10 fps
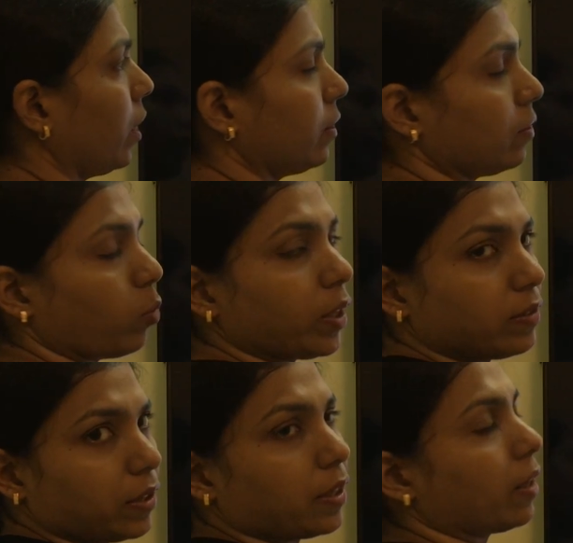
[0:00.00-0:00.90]
It is
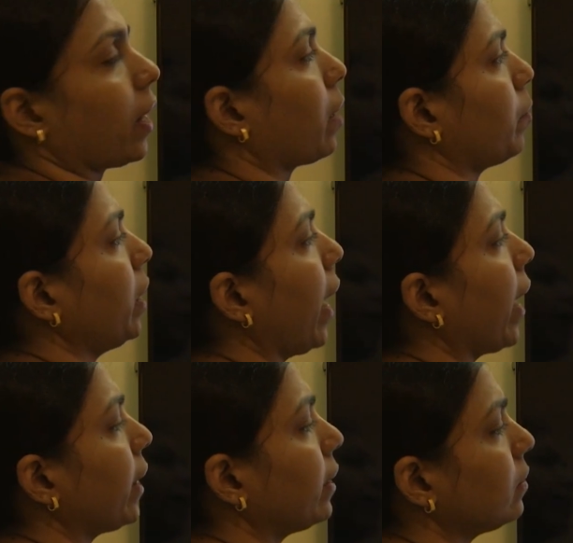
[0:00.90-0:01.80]
one single carpel,
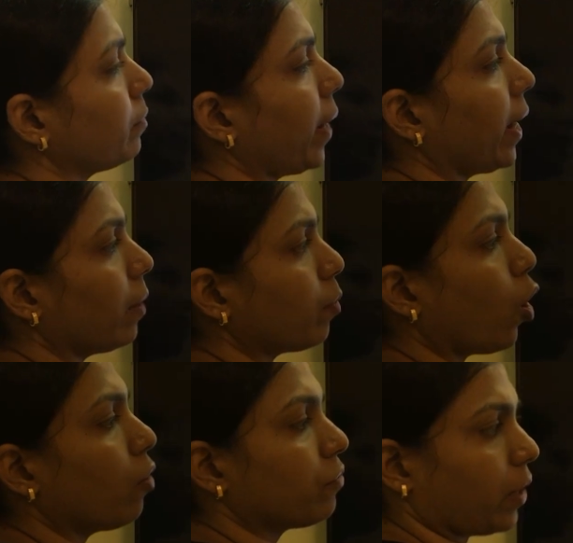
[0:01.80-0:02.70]
and it is made up
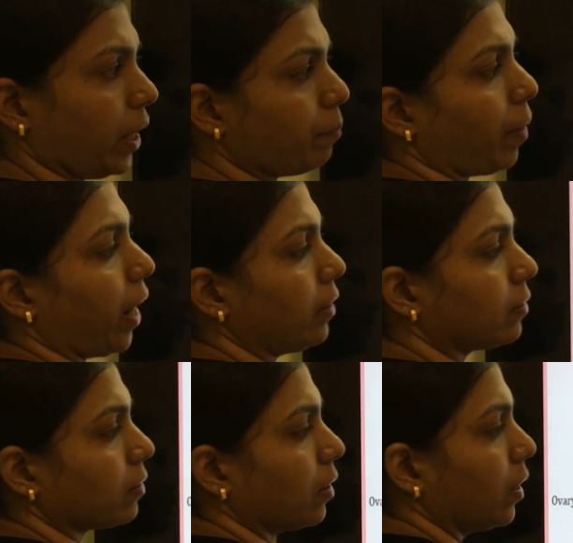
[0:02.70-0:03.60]
of three
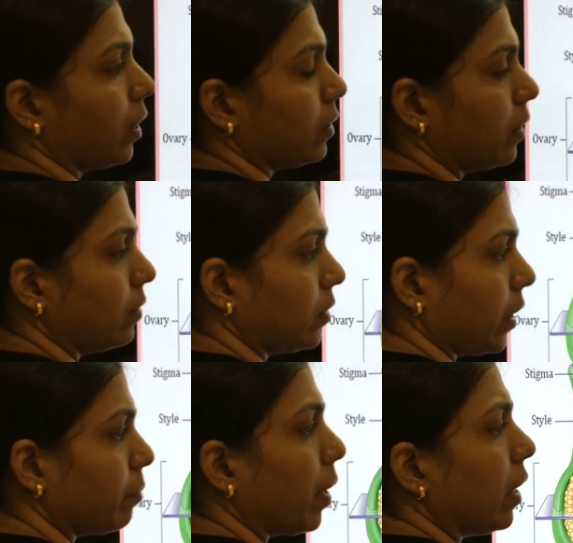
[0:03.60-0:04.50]
parts: the
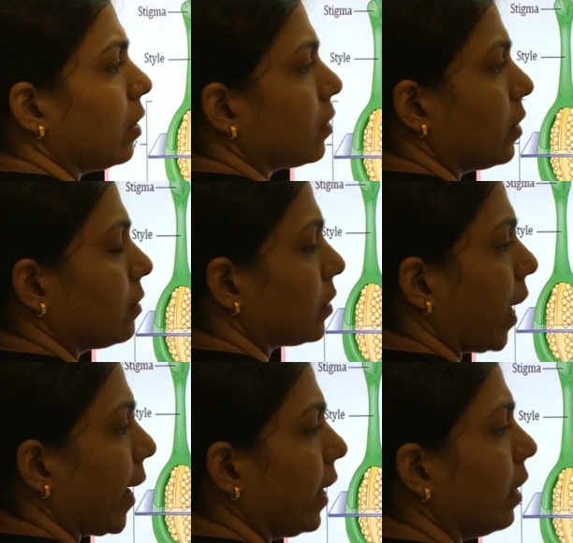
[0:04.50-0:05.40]
stigma, the
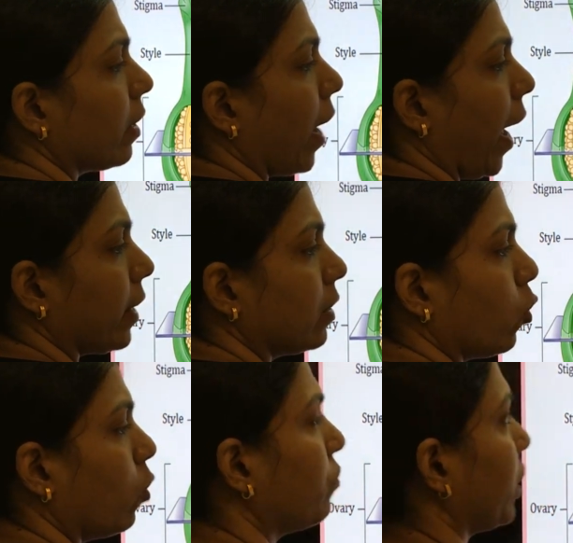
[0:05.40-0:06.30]
style, and the
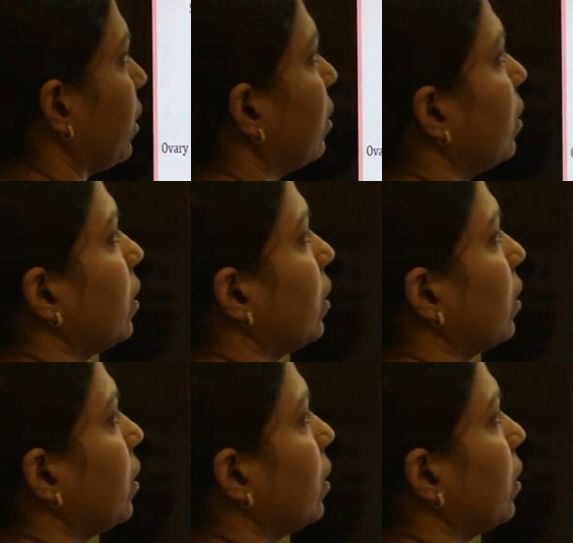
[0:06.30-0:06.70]
ovary.